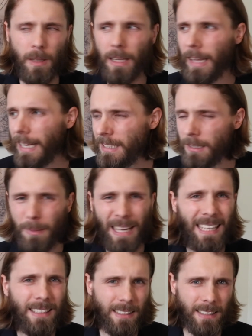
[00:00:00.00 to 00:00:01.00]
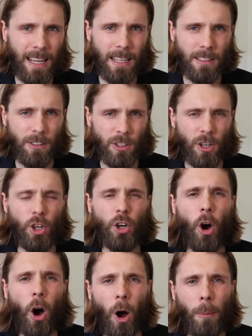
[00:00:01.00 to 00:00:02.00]
light some incense,
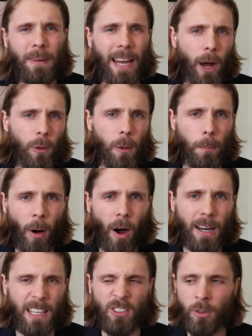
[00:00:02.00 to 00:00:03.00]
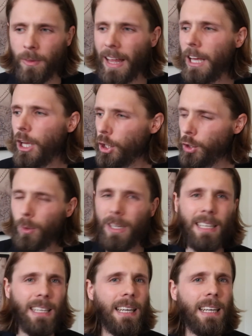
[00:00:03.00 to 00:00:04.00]
calm down the body so that you
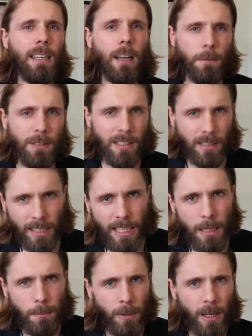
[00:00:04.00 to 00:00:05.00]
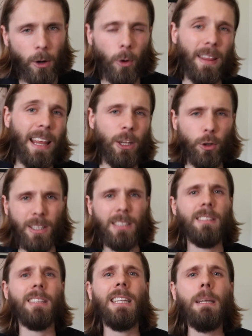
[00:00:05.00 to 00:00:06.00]
can get enough sleep and then you can
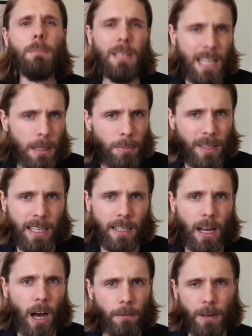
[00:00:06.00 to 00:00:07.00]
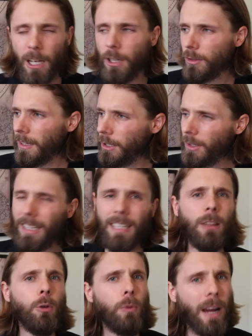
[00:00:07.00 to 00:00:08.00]
sleep deeply enough so that you can
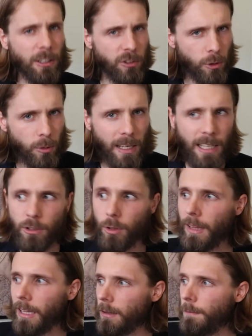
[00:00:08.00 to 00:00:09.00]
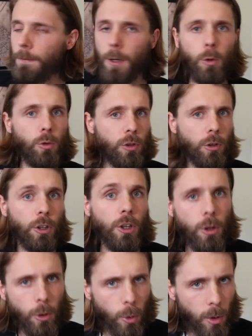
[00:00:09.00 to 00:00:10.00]
get the rest you need so that the future
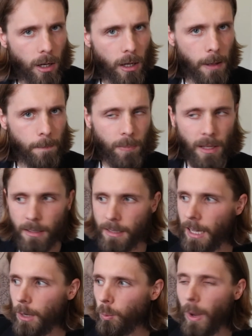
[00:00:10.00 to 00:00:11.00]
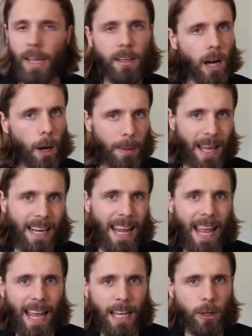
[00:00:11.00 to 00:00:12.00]
you can wake up and
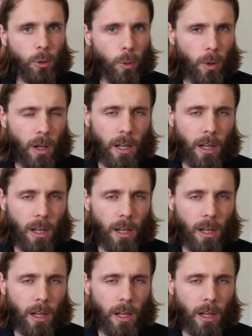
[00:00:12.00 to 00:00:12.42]
handle